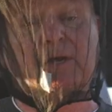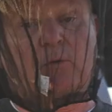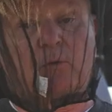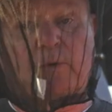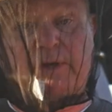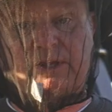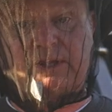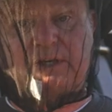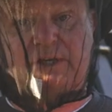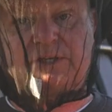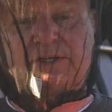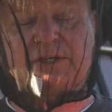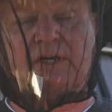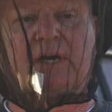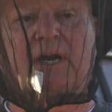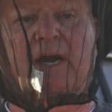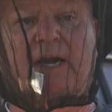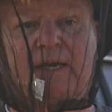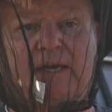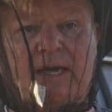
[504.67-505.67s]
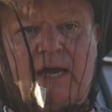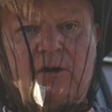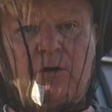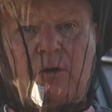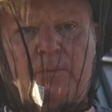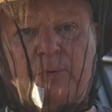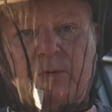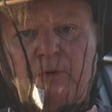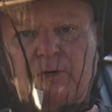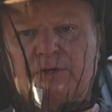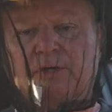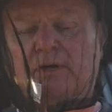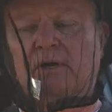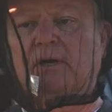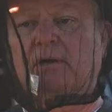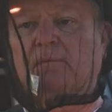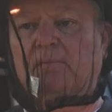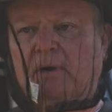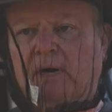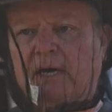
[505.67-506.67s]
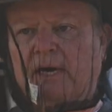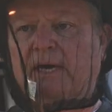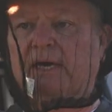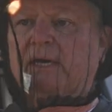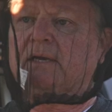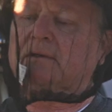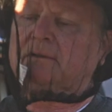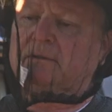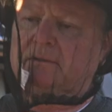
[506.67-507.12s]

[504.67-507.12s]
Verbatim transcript: With this, I cannot put my